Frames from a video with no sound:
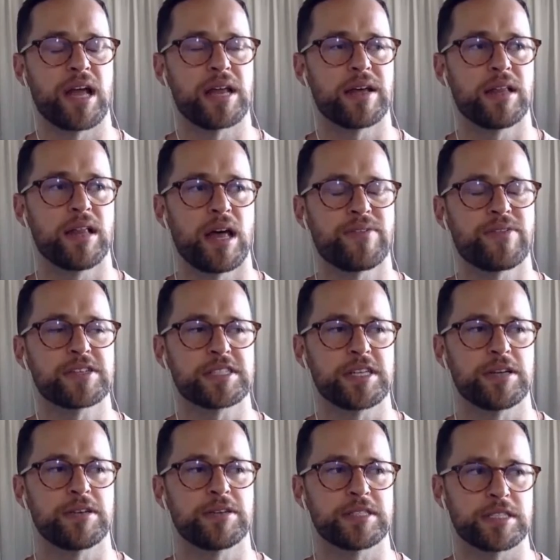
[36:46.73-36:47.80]
A lot of our
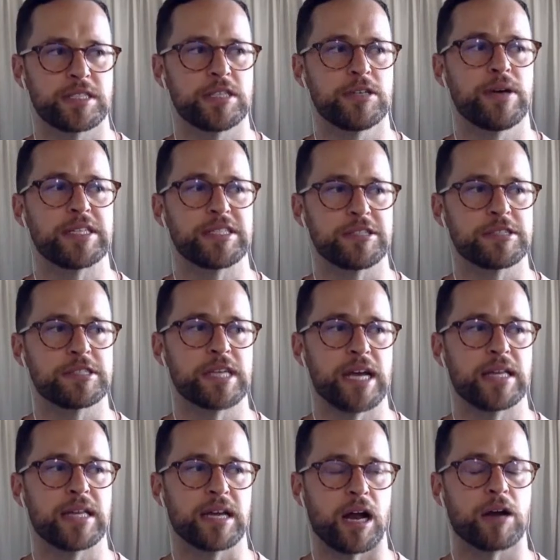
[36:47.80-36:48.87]
students do, as you say,
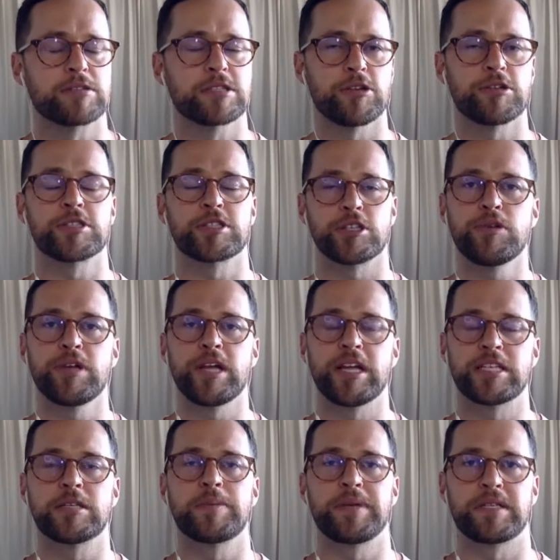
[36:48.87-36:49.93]
like our students do need
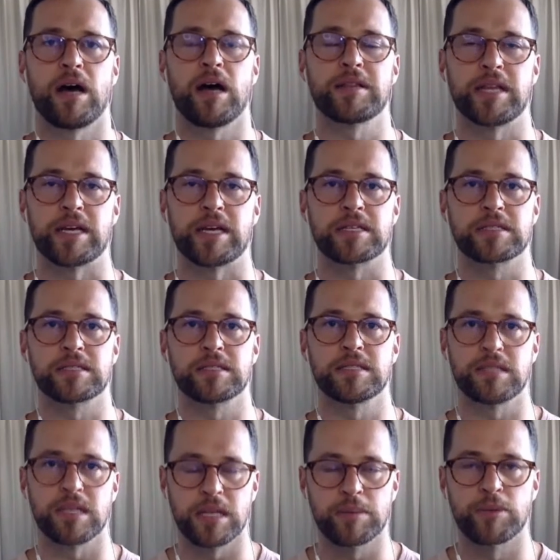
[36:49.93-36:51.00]
to be taught things
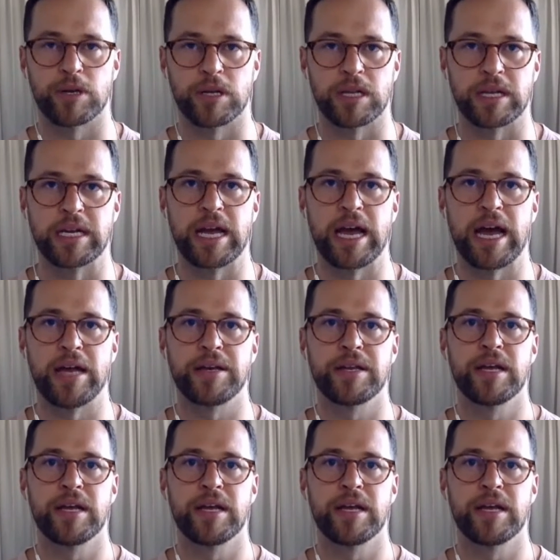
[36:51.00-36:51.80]
deliberately and